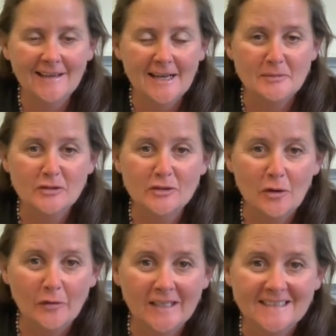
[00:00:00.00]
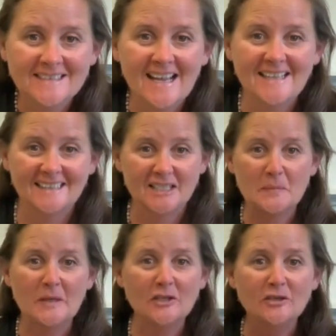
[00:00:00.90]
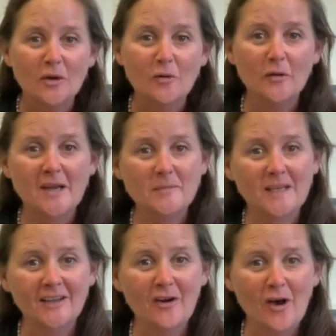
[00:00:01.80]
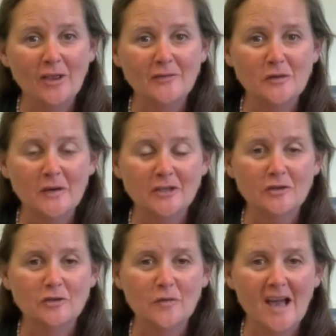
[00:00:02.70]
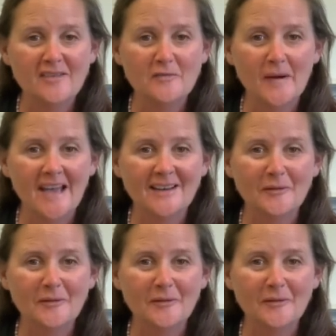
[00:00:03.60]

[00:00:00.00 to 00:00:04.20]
I'm so excited. It's been so great meeting all of you at your drive-by